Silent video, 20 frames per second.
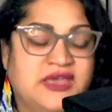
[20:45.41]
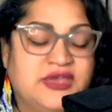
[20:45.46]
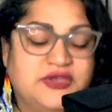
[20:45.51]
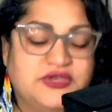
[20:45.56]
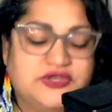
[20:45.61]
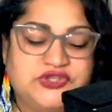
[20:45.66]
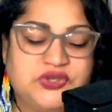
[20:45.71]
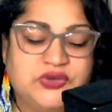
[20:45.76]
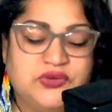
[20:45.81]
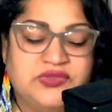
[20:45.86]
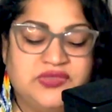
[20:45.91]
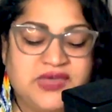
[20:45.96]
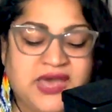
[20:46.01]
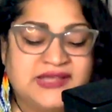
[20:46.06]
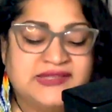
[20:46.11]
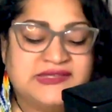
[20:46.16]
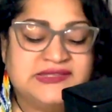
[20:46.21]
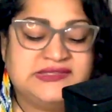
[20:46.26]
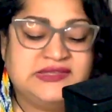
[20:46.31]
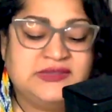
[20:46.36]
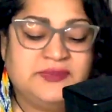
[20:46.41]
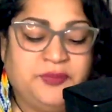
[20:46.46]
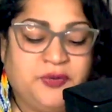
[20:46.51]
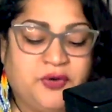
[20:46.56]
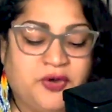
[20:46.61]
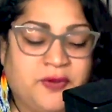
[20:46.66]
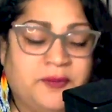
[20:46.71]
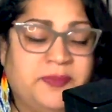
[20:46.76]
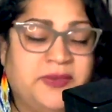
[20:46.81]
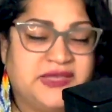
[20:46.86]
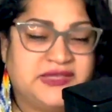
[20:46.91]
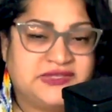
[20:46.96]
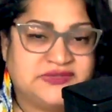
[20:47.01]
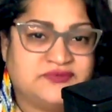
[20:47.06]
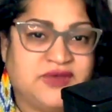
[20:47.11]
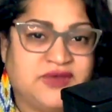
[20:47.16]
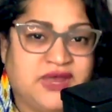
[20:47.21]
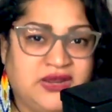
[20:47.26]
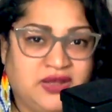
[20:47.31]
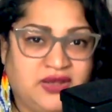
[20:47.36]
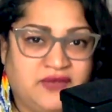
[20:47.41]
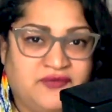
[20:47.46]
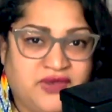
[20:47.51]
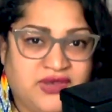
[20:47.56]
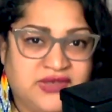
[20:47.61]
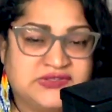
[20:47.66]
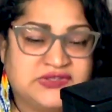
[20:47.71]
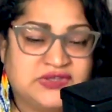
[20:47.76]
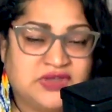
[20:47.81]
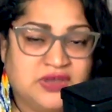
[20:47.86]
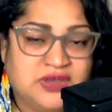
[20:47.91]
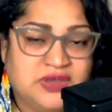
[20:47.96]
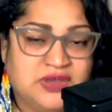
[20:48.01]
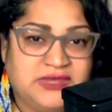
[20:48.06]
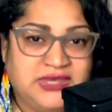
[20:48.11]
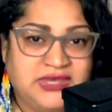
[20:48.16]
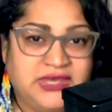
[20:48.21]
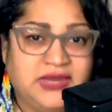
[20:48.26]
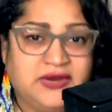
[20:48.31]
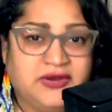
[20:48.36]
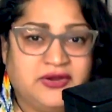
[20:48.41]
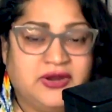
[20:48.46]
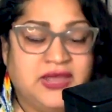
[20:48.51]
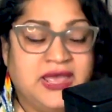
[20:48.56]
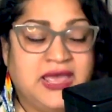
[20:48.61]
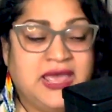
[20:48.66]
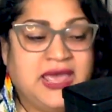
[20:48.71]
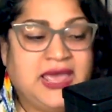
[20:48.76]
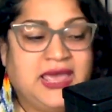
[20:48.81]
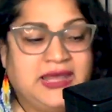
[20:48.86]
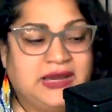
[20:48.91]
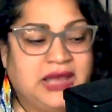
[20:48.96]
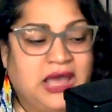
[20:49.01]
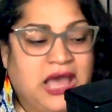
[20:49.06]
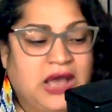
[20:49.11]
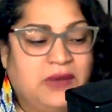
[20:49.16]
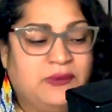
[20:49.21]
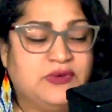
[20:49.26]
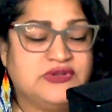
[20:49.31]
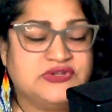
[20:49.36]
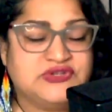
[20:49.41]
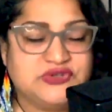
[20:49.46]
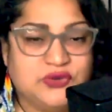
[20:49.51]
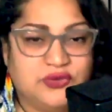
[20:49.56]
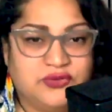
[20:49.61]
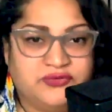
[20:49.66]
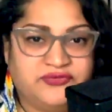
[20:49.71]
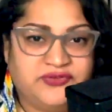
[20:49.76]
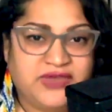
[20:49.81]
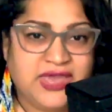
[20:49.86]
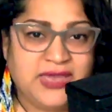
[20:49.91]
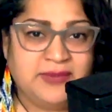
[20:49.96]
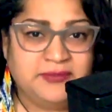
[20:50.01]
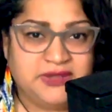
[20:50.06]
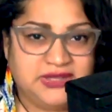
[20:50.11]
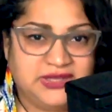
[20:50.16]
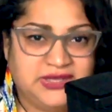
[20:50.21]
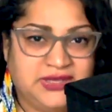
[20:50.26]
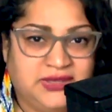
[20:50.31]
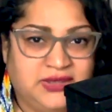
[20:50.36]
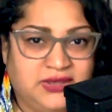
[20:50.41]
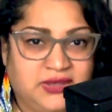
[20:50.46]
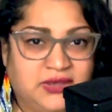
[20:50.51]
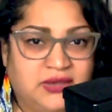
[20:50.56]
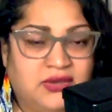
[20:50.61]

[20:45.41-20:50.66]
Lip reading: So that's the purpose, right, of us coming here. And our soul family